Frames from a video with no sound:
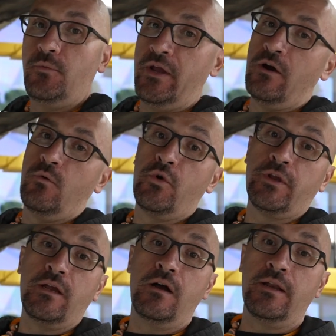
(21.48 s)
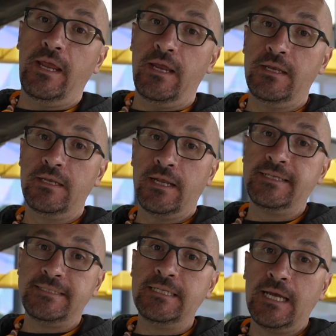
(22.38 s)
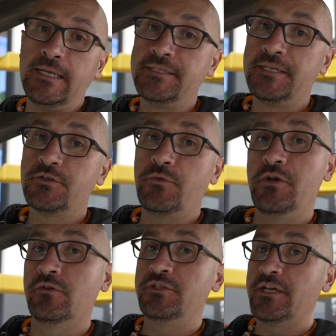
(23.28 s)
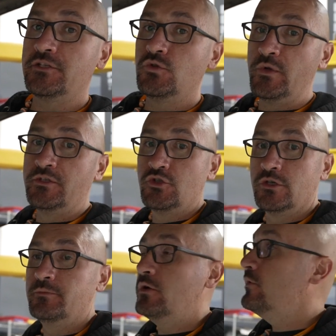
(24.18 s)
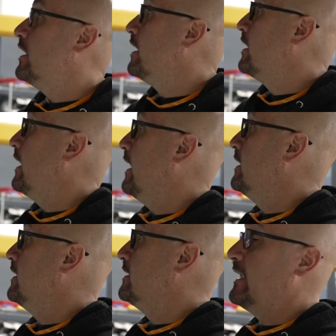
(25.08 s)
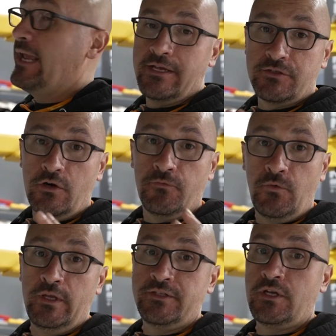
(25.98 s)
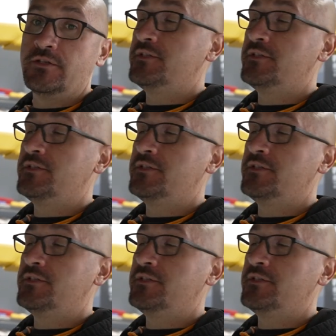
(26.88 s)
We are working on a 1996 300ZX twin turbo, and it has our full exhaust